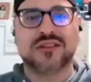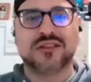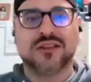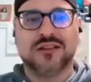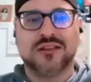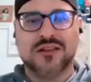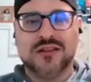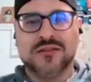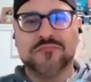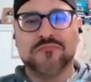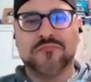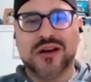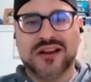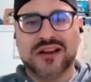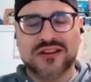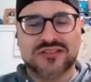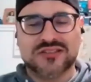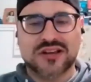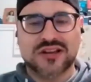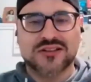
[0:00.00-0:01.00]
is, no.
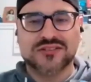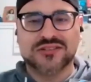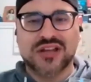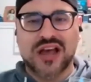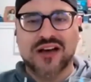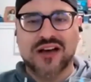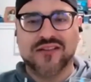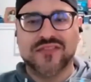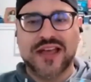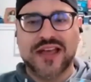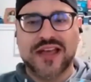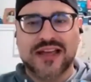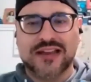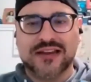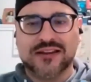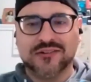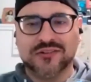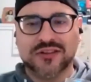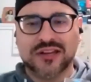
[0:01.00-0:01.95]
but it does have that.